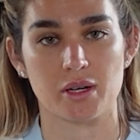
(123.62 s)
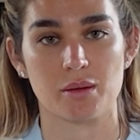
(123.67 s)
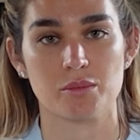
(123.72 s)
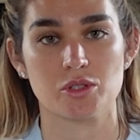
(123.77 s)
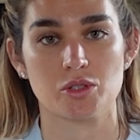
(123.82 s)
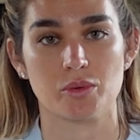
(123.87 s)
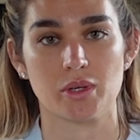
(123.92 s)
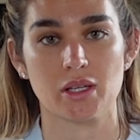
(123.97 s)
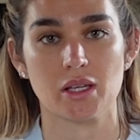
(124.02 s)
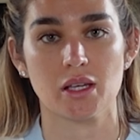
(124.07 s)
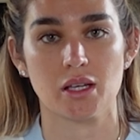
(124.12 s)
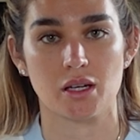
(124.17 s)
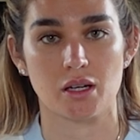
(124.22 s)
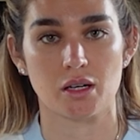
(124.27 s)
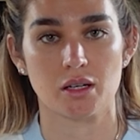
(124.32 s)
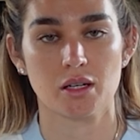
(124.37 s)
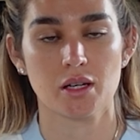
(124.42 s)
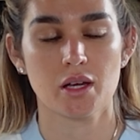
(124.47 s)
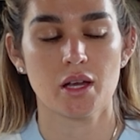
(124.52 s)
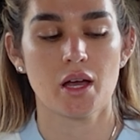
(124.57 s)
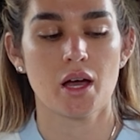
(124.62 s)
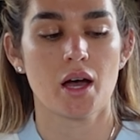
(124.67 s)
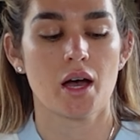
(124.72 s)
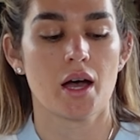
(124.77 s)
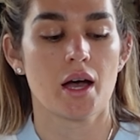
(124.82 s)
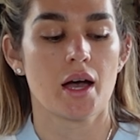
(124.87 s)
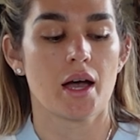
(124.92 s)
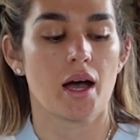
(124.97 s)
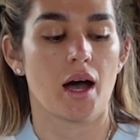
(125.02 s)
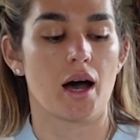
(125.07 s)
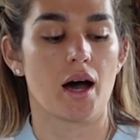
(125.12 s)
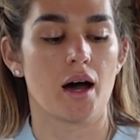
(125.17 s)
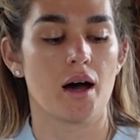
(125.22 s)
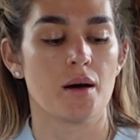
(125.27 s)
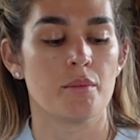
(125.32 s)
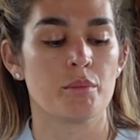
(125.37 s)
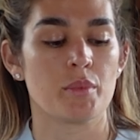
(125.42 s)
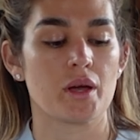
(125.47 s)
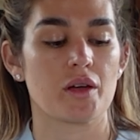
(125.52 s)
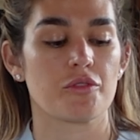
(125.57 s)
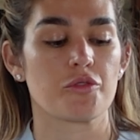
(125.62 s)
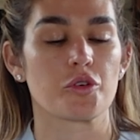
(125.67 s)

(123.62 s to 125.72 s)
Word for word: that I'm doing here. Um,